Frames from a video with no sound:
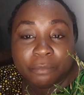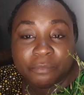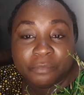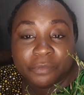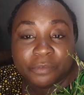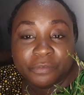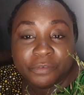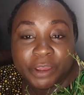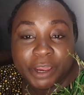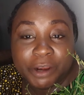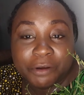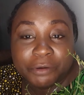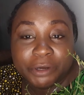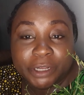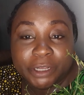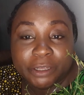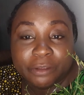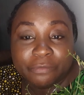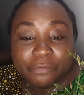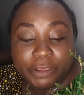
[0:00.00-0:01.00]

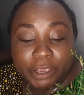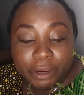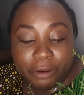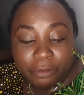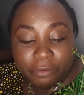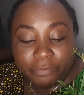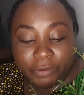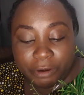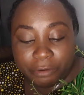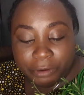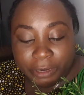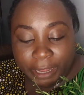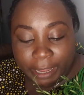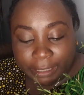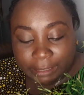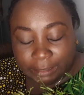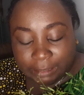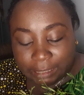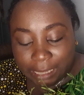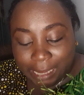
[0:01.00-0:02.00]
very, very, very
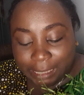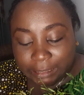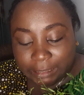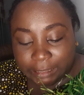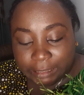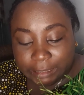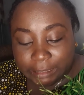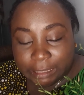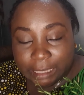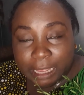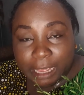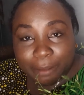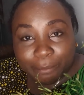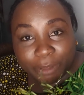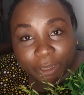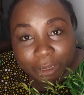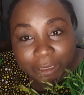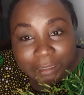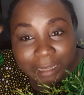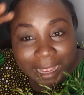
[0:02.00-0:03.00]
excited,
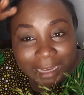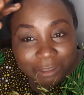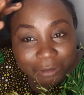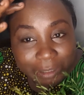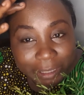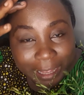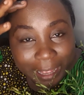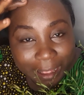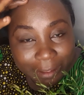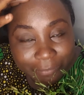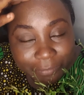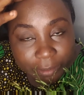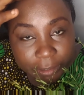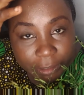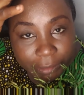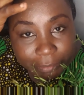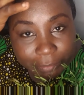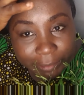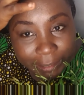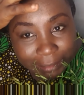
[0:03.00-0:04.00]
because I actually have
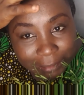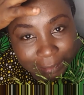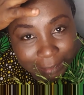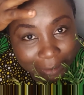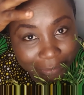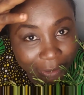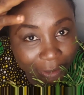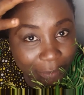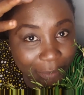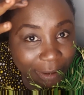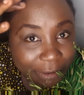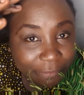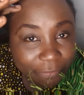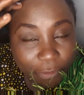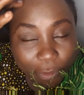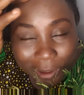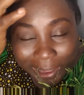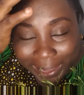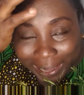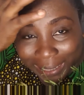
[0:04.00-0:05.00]
there's something on my
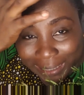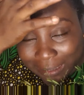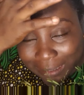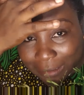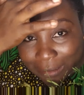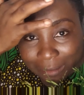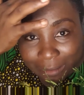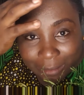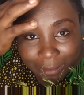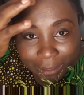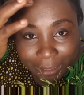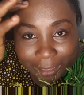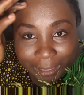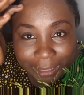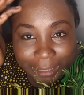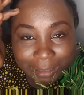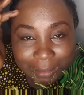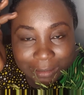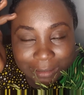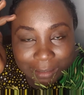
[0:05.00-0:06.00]
forehead.
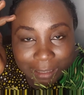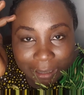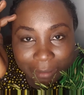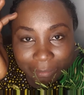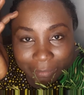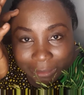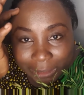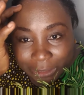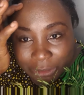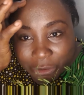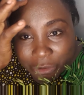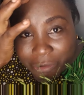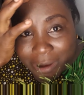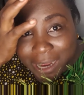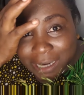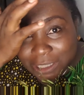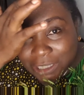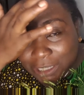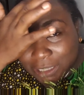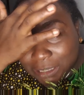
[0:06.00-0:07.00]
It's little
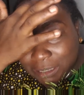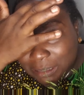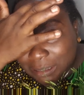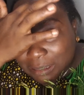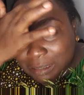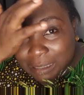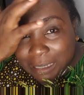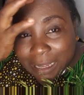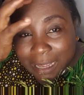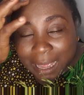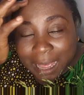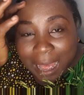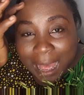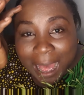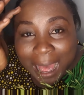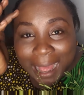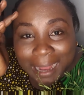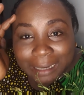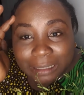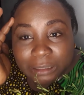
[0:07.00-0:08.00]
rashes,
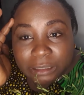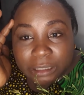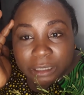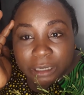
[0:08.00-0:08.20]
and